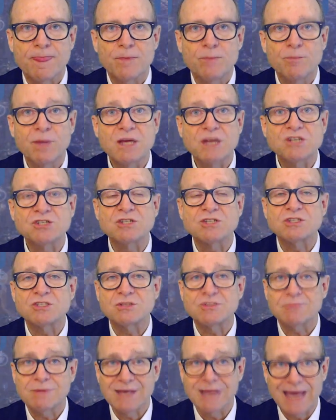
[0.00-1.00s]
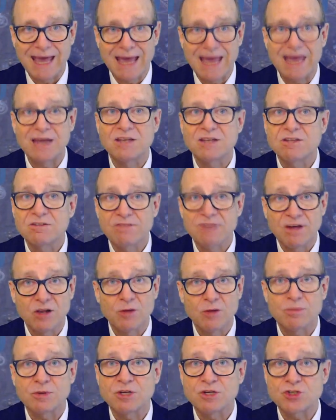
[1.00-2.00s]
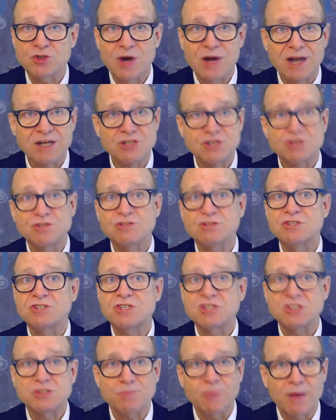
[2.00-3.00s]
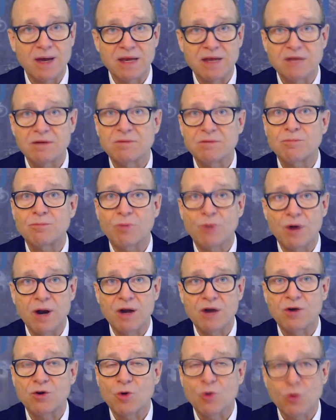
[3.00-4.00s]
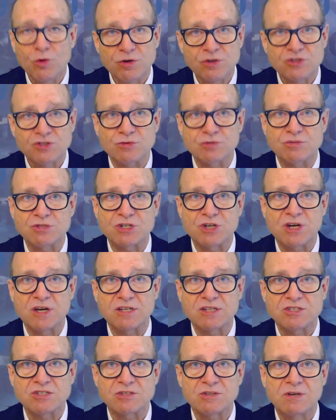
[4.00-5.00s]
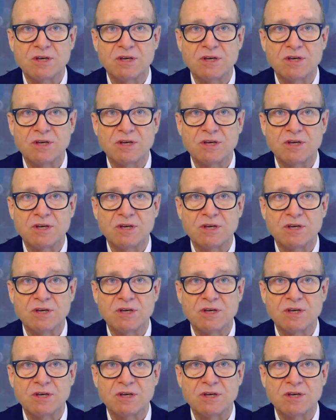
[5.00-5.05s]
Patients can develop contractures despite prior cortisone shots.